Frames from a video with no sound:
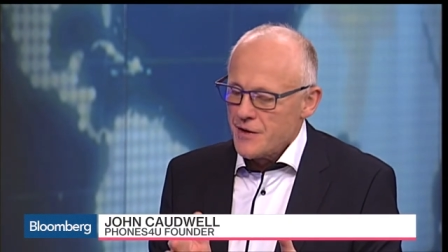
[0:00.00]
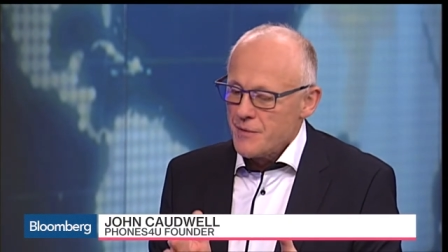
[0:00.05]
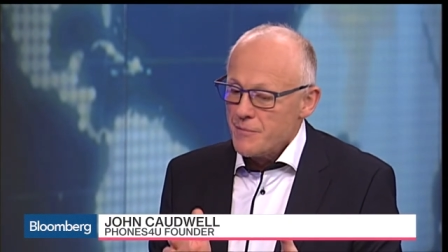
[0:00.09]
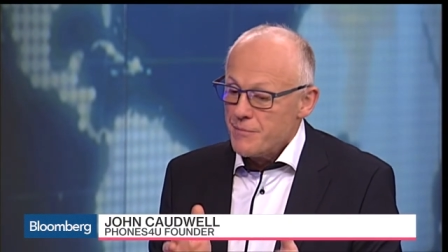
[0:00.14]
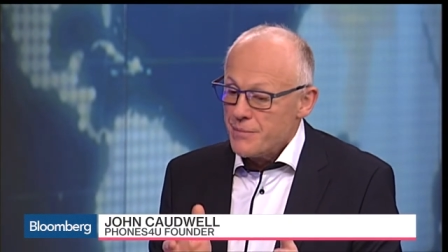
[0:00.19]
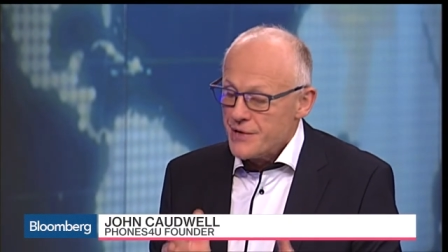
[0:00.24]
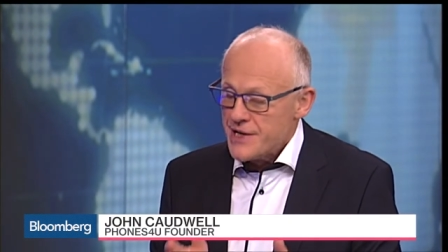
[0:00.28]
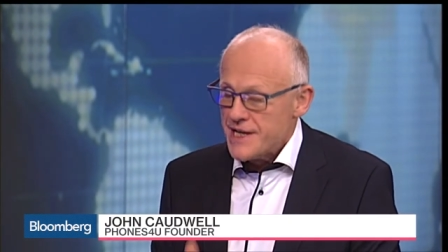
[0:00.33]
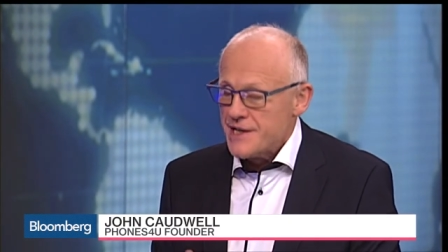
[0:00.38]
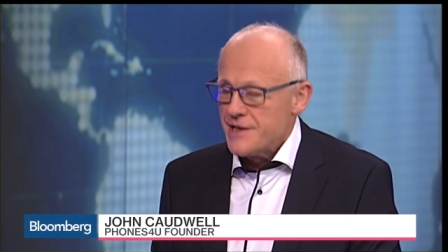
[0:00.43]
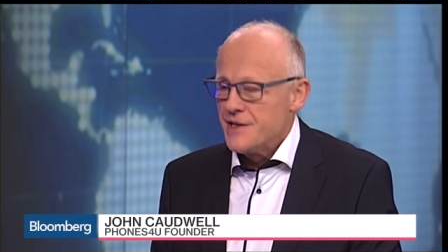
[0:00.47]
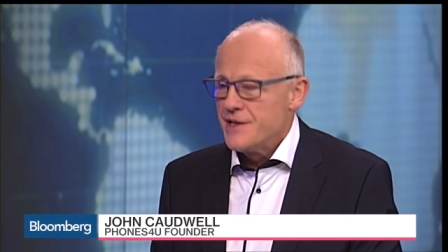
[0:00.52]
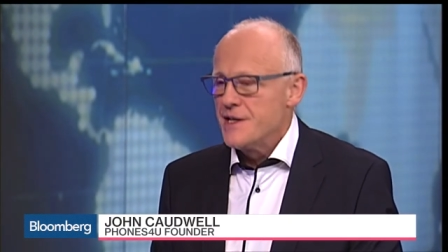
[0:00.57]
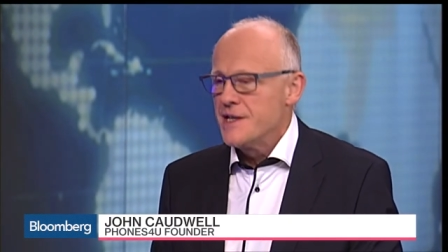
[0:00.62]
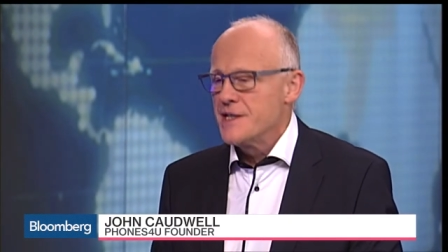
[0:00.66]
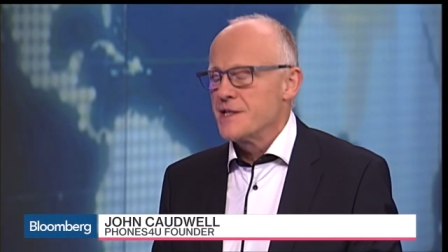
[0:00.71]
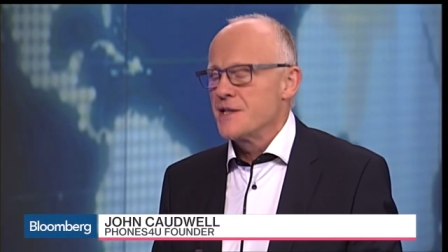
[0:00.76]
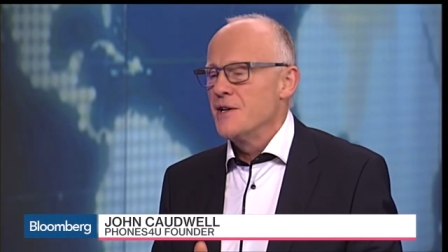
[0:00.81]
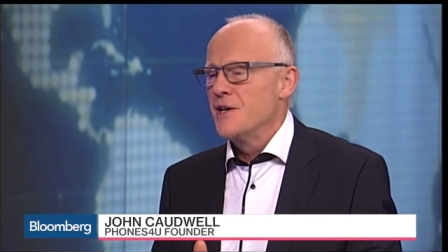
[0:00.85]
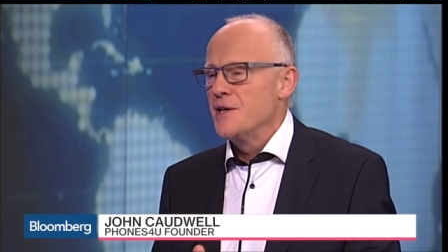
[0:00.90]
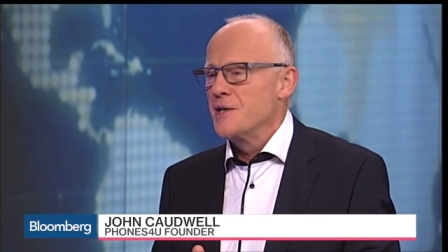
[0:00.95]
Britain
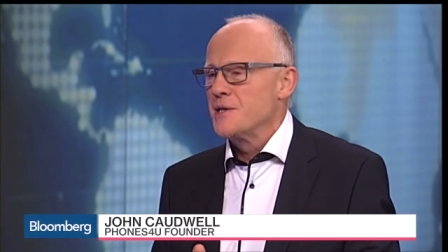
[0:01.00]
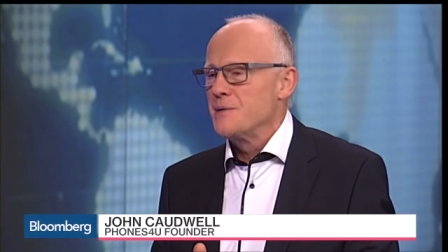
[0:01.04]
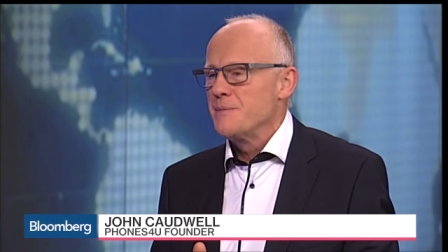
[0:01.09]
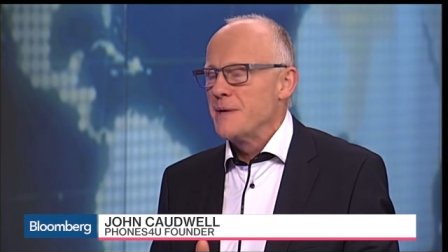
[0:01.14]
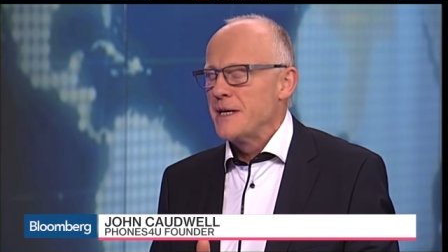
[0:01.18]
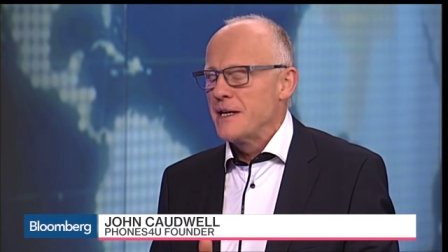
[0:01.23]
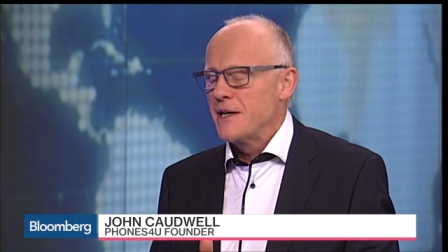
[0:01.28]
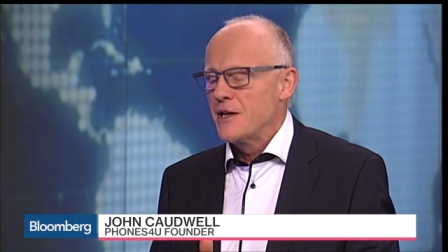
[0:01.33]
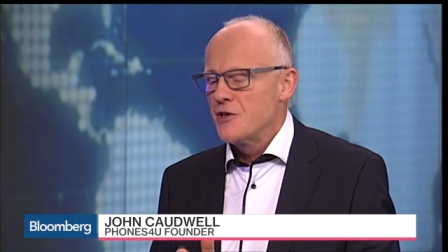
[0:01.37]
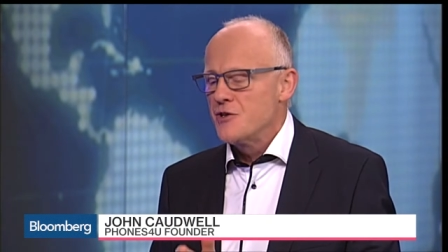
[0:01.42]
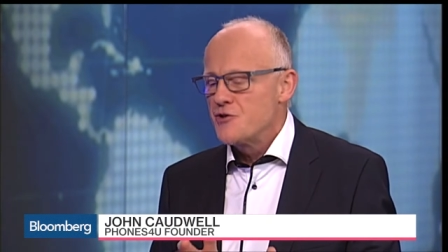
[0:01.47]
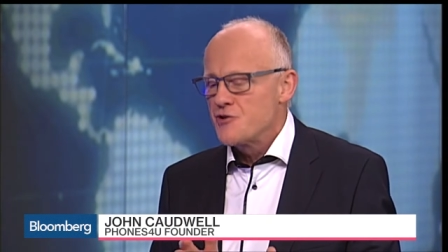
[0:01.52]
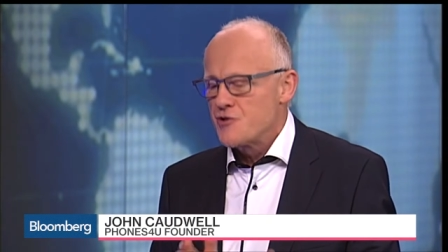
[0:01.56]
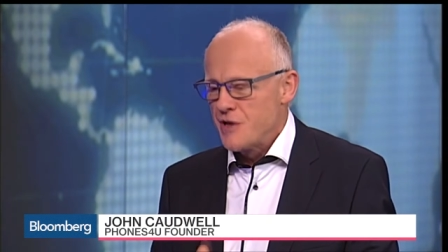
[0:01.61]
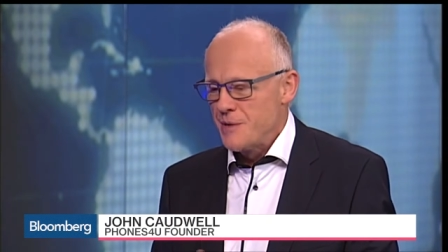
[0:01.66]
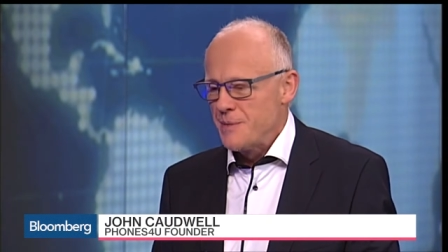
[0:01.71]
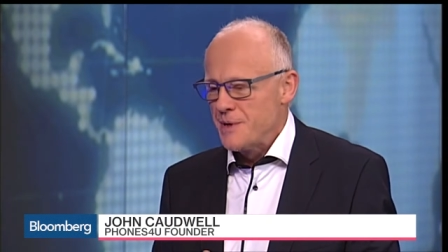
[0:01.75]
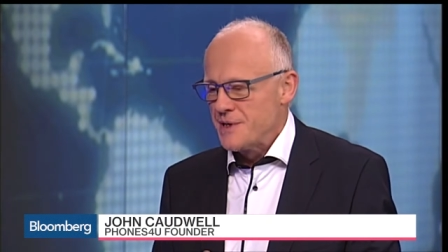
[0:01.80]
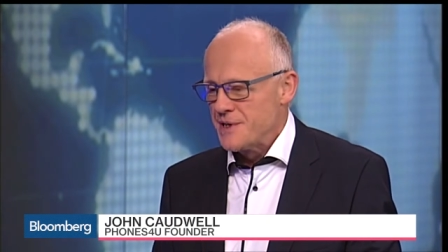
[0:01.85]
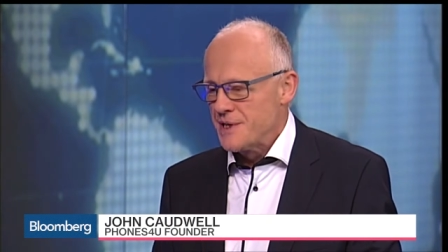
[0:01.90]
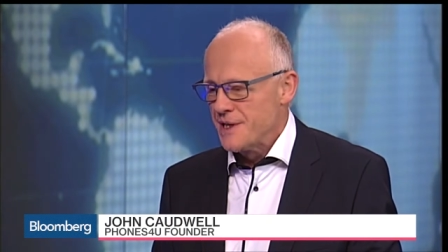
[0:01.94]
is going to be
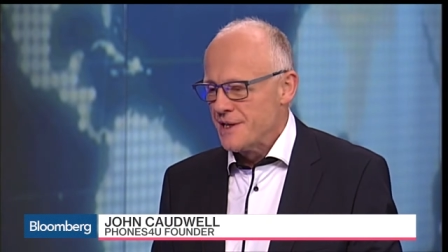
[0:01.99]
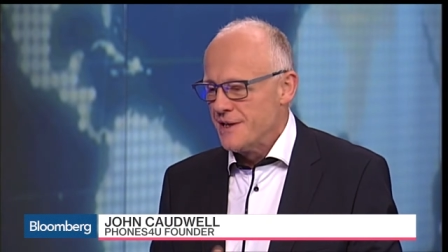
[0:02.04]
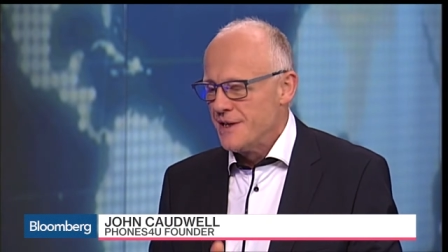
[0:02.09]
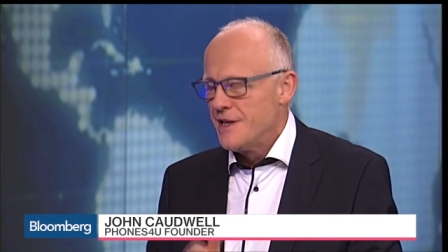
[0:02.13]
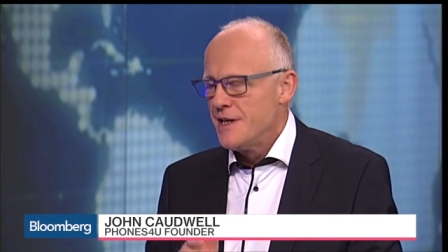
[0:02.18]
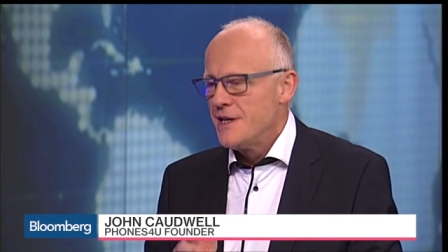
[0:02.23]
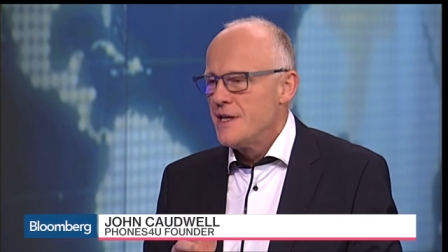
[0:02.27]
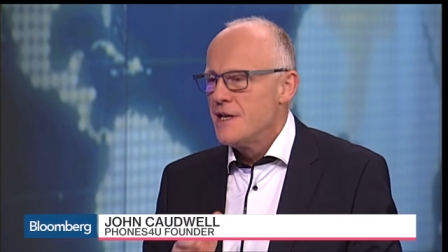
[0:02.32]
contributing